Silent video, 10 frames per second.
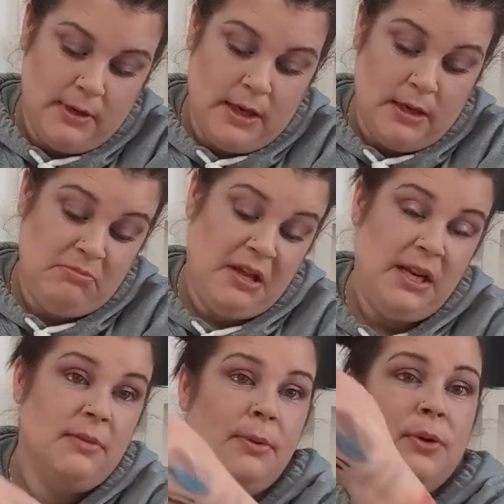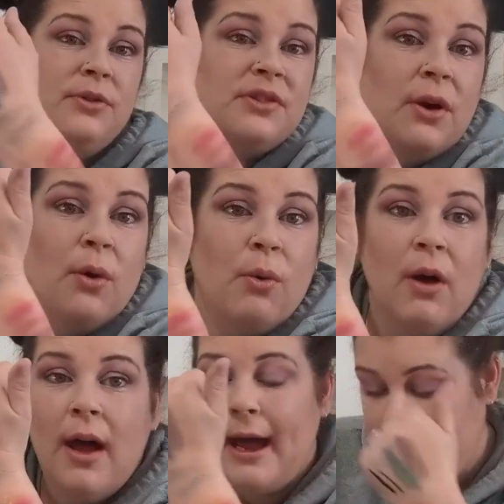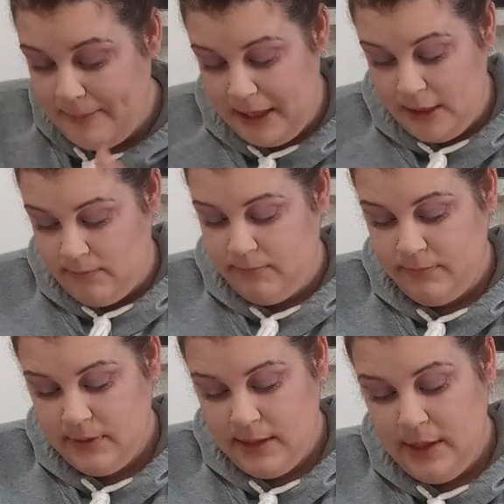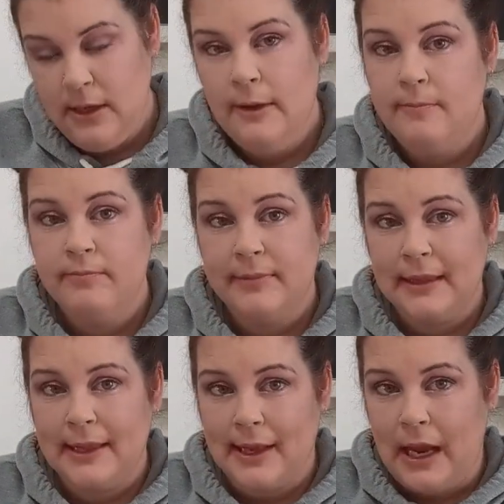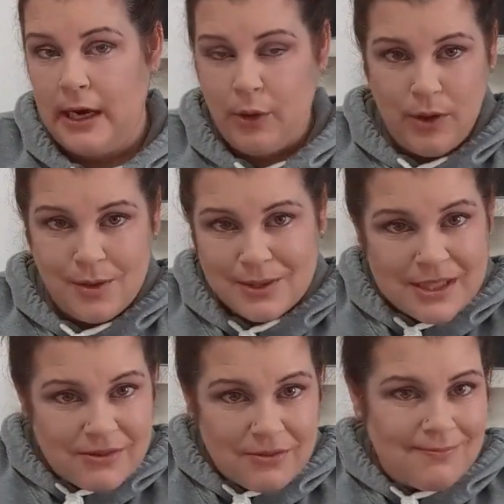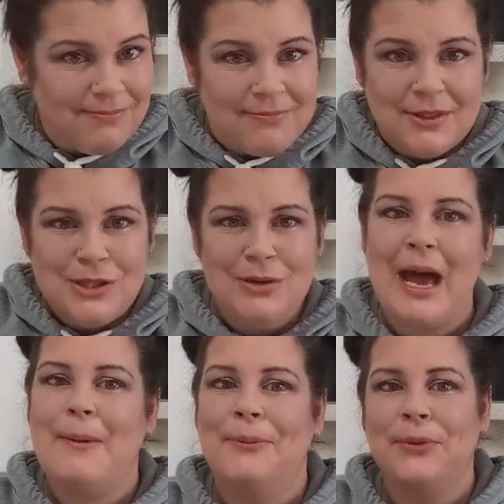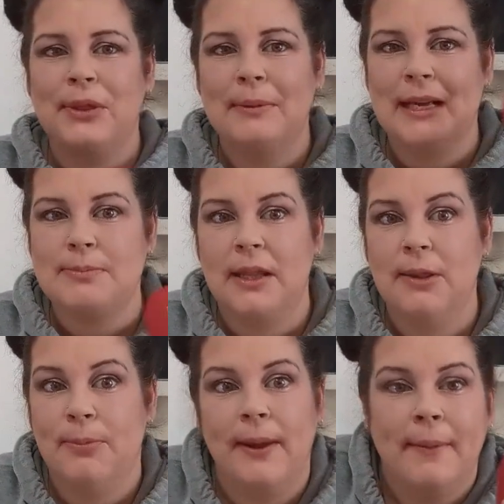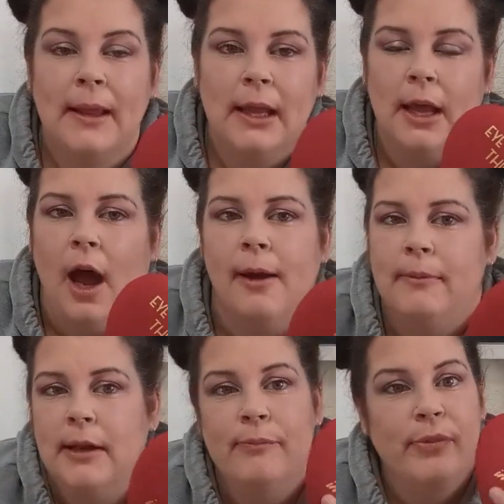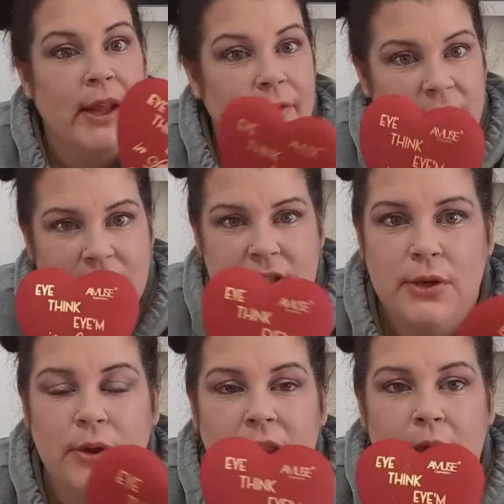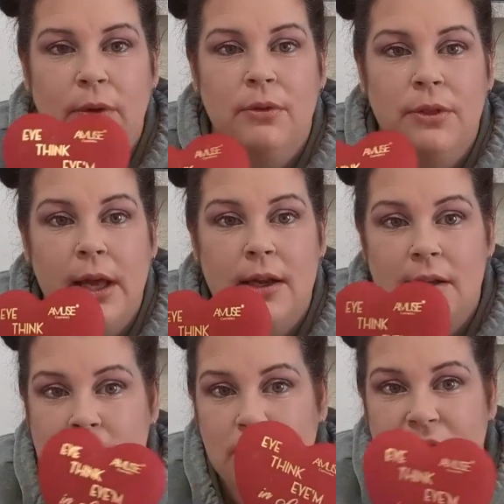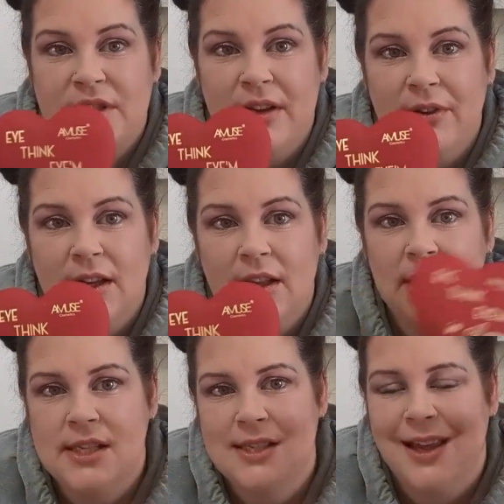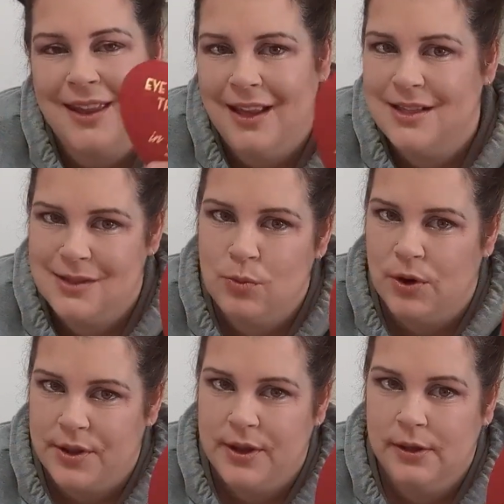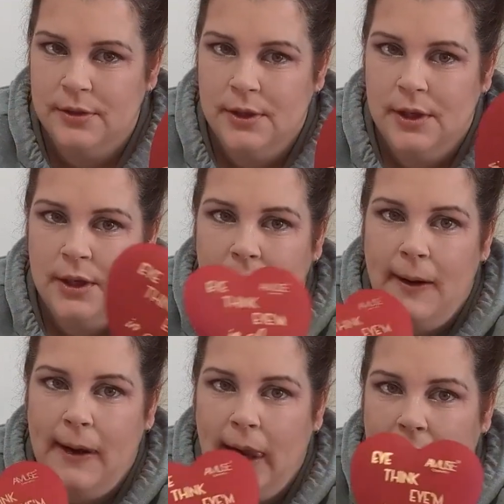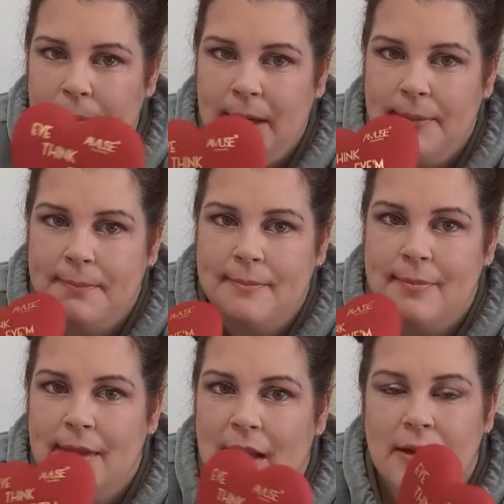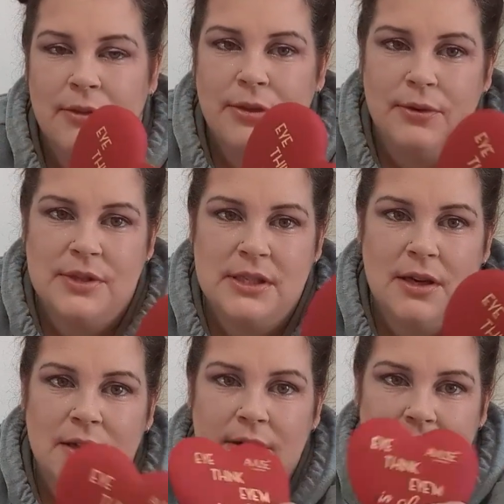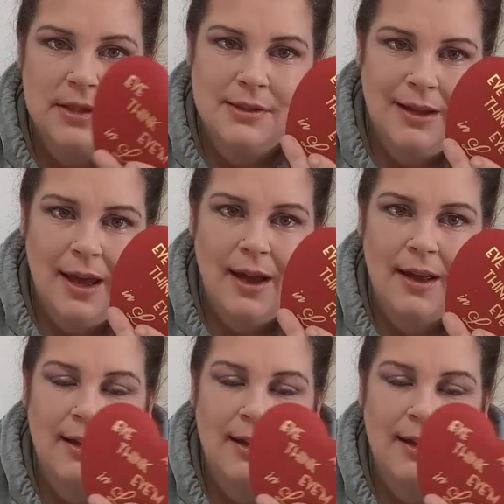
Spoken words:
And blendable. So, I mean, I know I wasn't too happy with them last month, but I mean, if this only thing that is we're saving in this, I think this is worth it. I mean, $13, yeah.